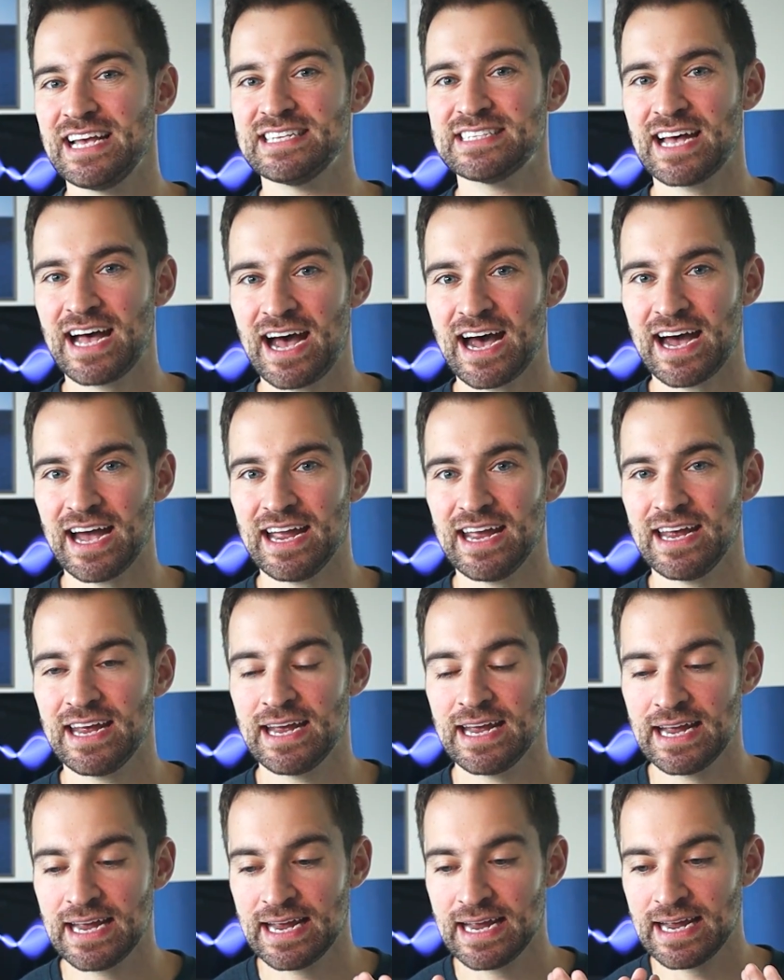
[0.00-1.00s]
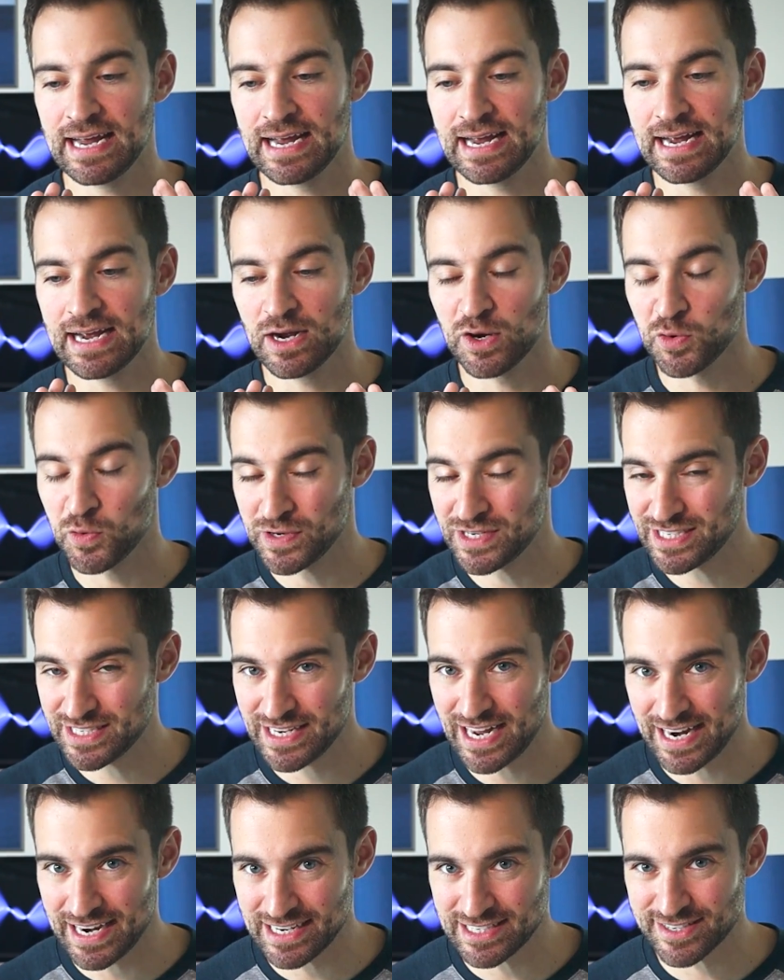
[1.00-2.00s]
is high, which is
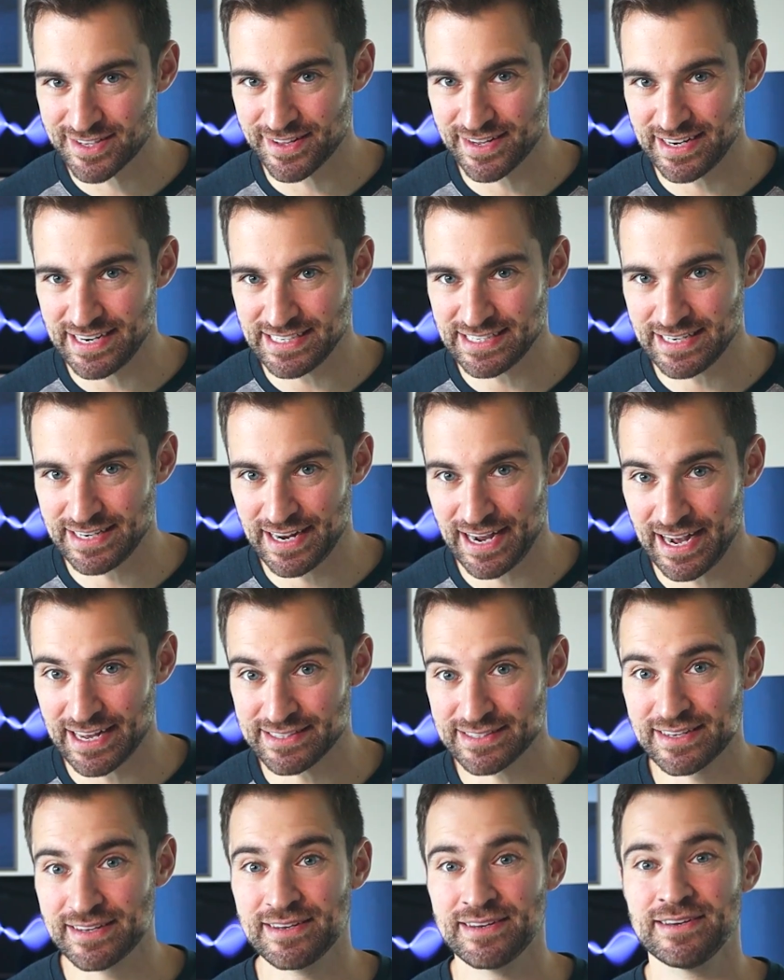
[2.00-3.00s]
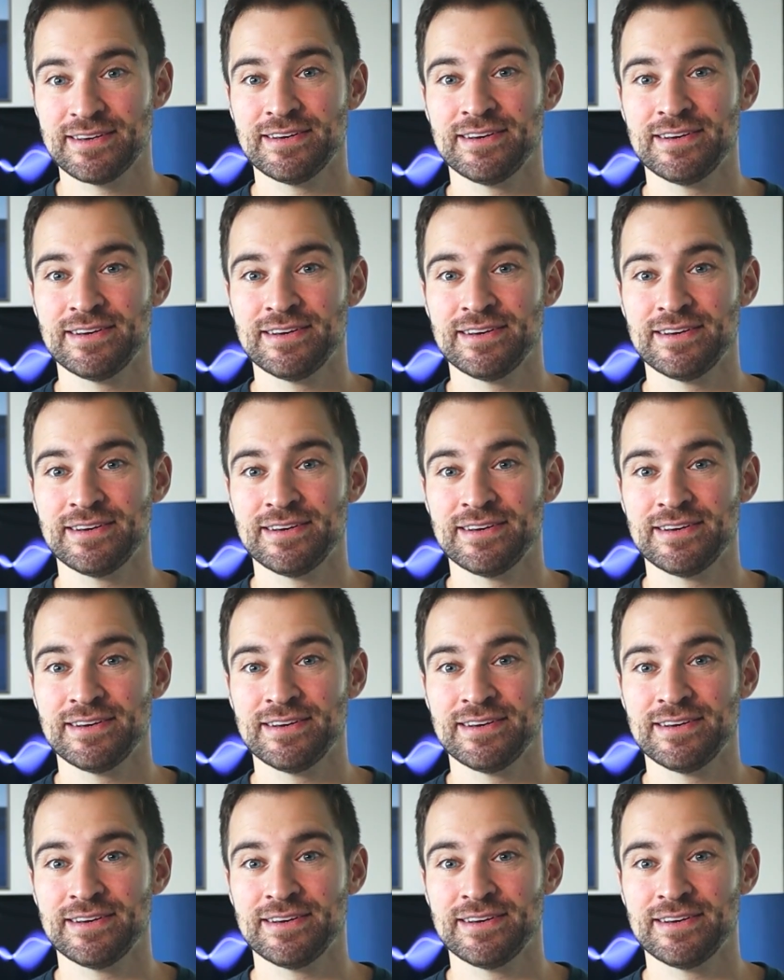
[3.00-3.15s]
not necessarily an easy task.